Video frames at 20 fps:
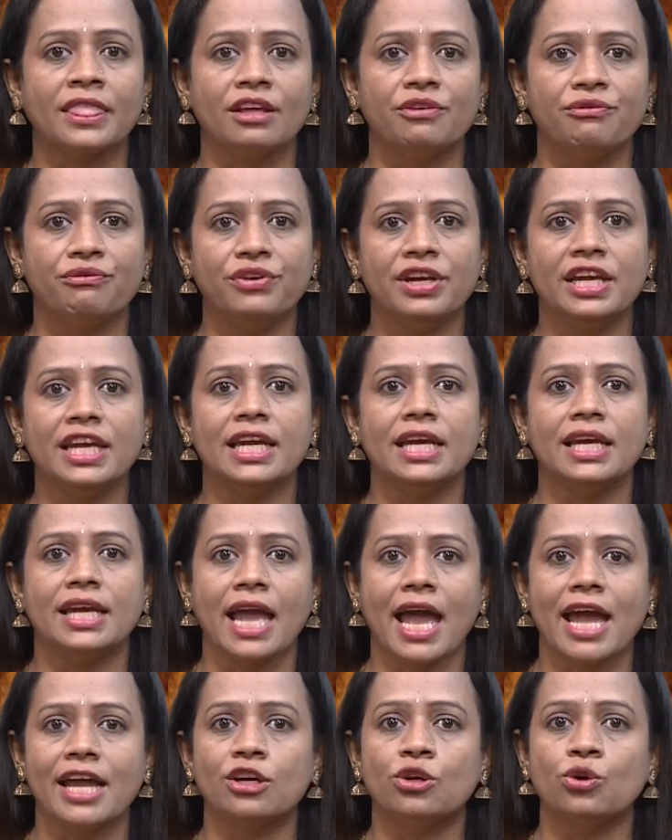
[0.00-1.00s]
We
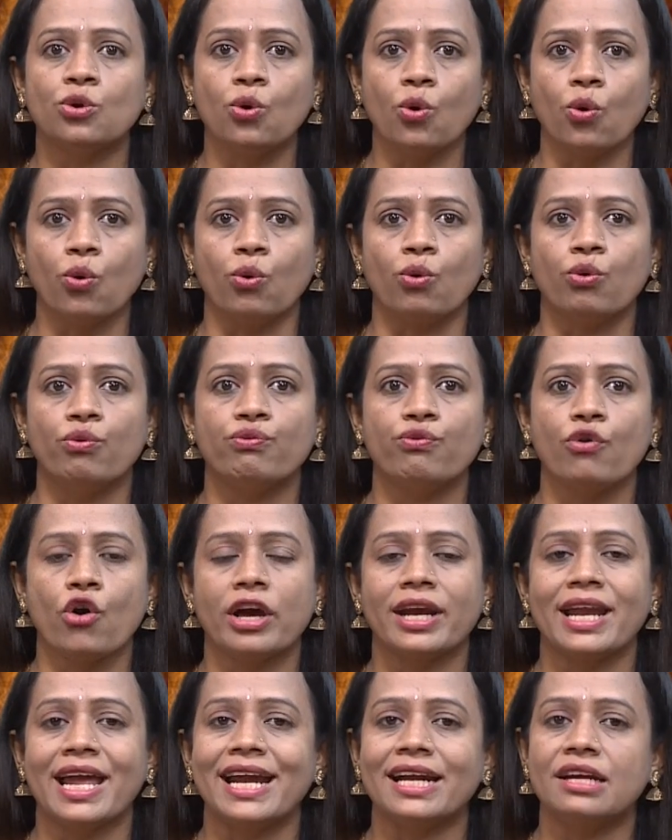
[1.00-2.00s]
can go
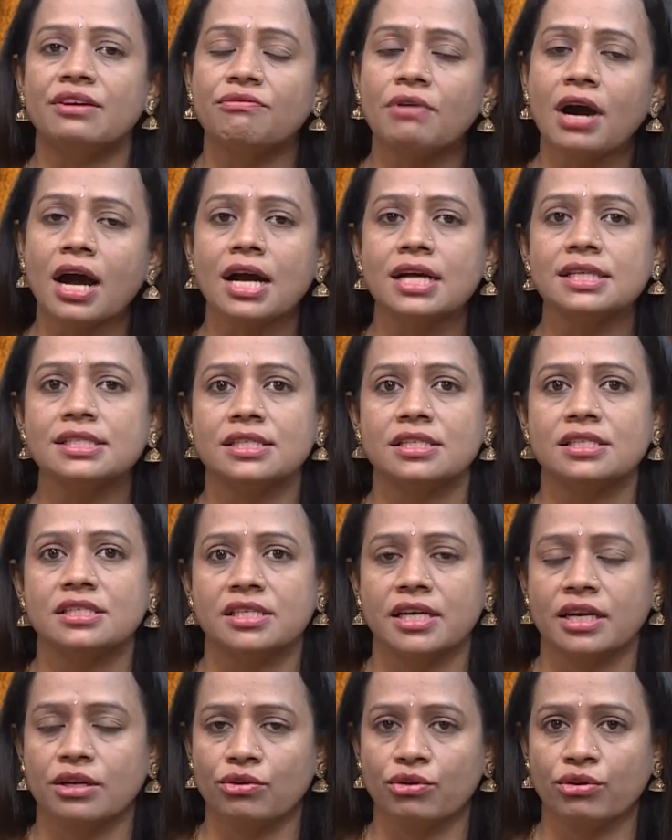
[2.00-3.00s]
for advanced
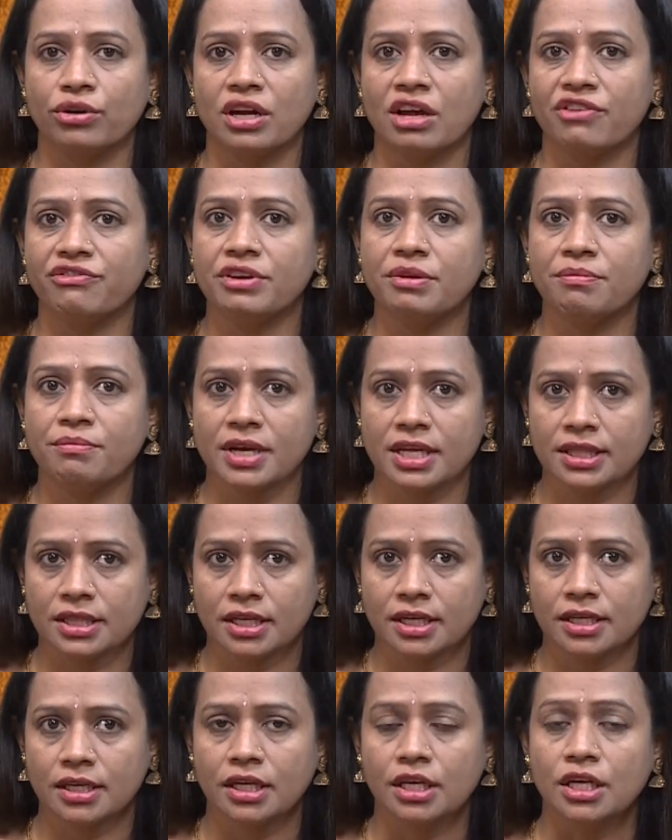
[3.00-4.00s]
steganography
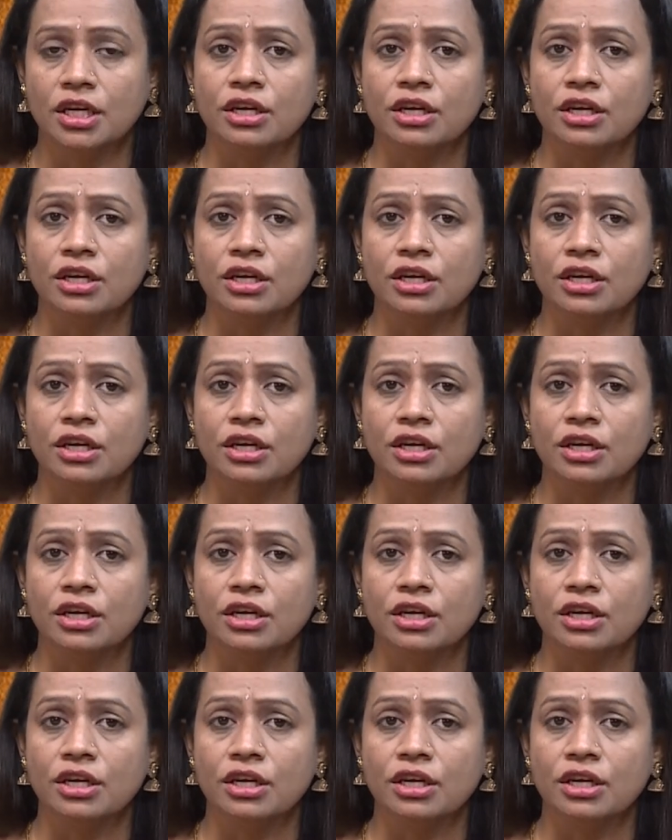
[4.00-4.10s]
method,